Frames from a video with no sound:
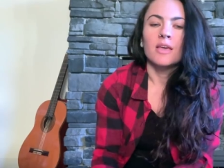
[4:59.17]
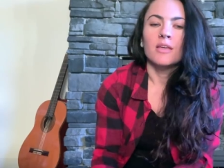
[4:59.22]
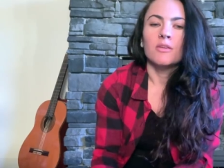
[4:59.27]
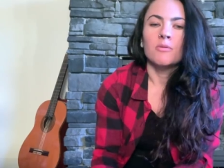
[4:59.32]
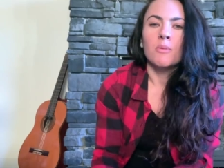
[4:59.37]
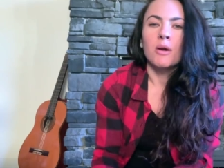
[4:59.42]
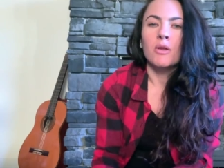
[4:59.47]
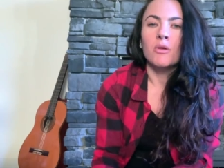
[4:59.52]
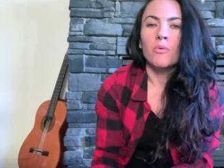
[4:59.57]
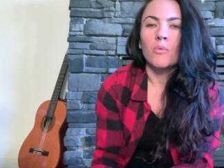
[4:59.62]

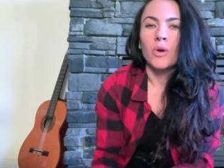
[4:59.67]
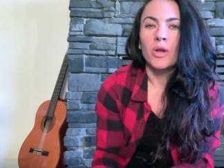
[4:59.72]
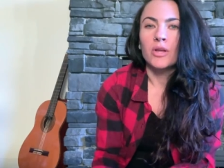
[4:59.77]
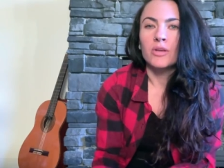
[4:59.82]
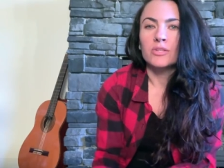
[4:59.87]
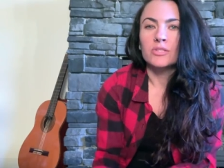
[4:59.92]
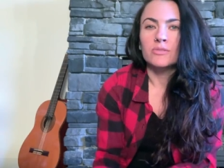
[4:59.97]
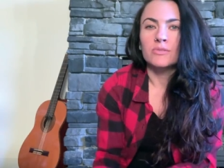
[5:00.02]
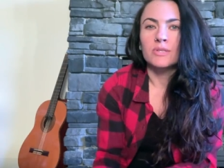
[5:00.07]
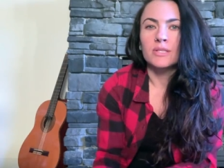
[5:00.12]
no matter what
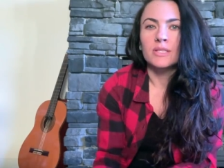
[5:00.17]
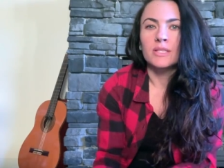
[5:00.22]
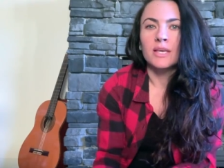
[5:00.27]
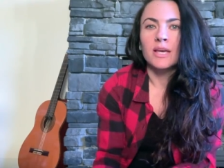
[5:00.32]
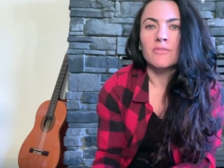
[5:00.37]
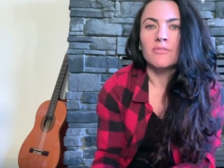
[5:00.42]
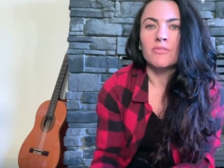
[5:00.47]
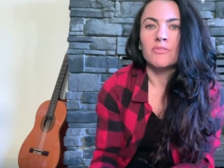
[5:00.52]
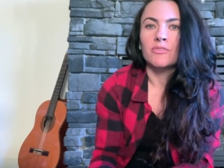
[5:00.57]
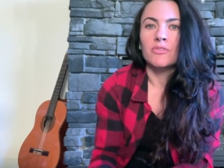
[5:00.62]
you're doing in
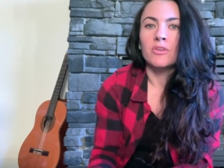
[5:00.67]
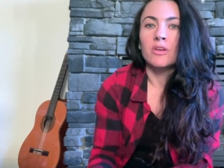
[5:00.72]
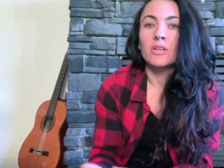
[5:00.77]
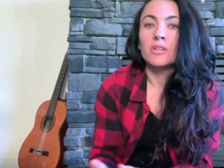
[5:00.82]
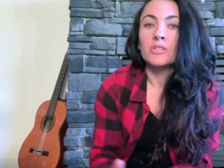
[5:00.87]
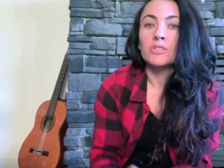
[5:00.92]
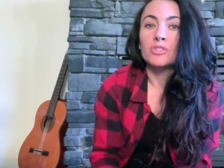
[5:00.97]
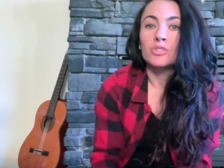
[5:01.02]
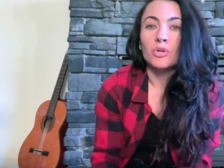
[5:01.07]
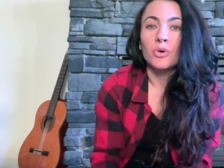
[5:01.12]
life, if you're not
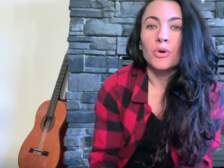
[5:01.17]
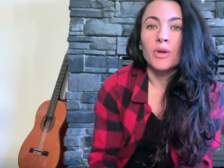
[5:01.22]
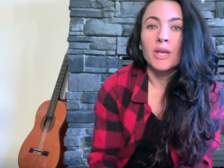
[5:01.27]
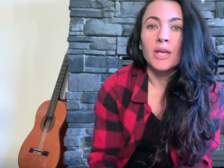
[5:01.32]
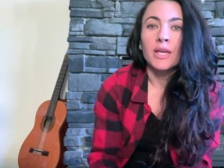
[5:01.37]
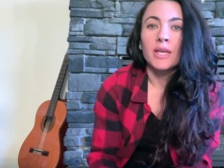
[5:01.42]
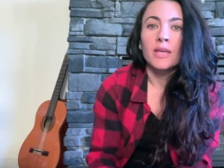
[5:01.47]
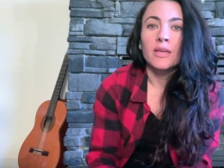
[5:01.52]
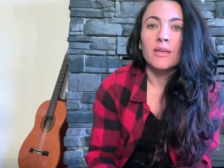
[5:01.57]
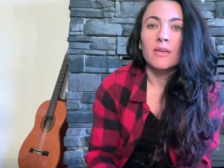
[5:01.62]

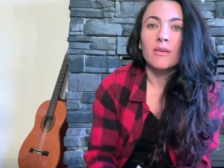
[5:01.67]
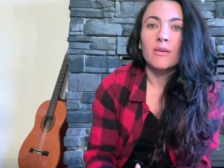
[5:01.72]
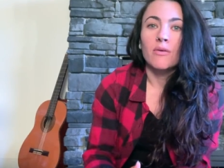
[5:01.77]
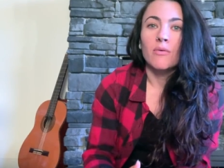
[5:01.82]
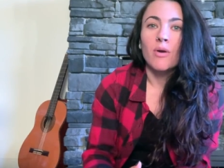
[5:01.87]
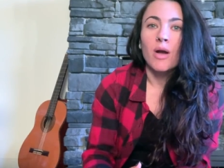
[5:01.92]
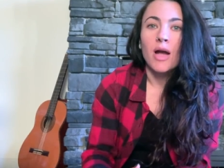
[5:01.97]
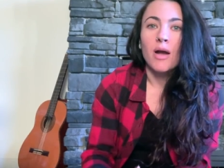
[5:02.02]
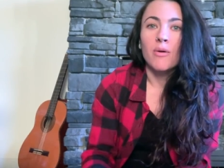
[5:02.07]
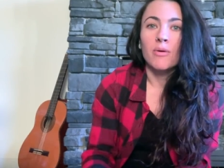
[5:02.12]
enjoying
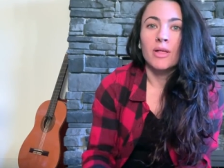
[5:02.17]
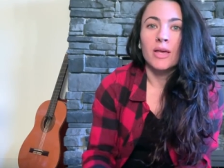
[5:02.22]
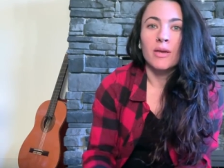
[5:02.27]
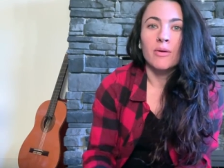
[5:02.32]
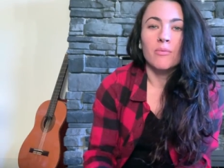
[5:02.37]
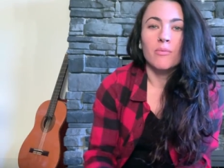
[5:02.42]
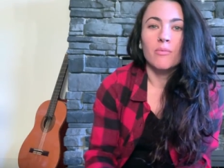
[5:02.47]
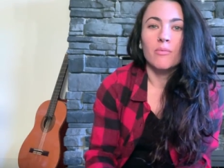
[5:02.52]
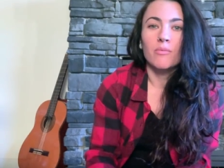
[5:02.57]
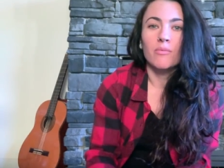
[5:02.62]

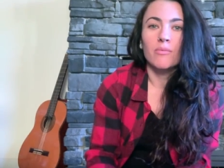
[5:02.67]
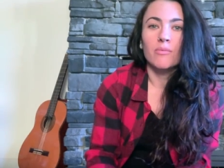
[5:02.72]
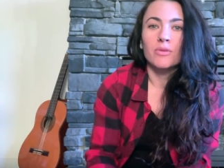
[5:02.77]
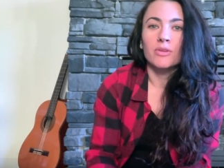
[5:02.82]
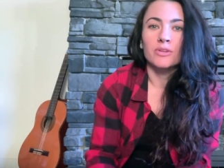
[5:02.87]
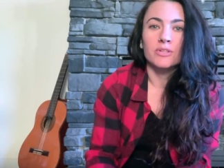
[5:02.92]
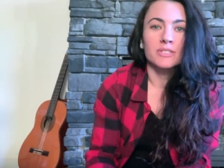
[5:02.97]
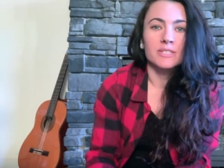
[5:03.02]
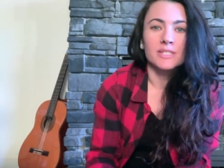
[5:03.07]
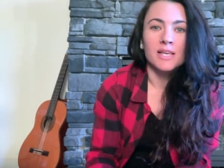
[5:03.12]
like
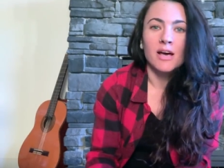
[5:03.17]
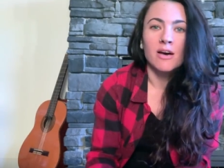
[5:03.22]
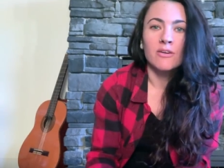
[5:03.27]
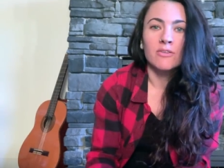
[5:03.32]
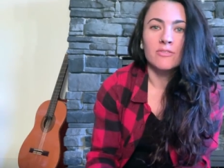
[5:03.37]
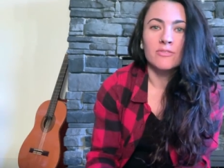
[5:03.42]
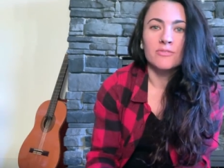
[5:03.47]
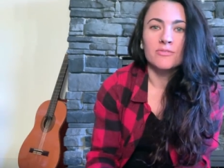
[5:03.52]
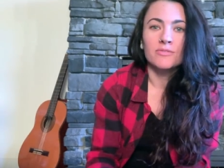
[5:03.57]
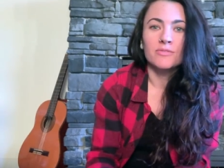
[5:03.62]

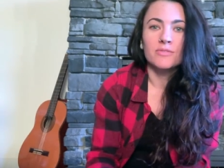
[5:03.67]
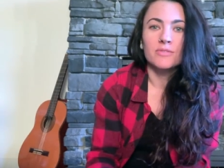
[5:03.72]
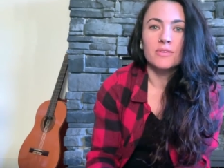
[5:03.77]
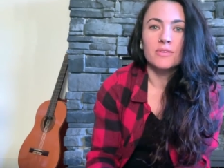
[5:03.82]
yourself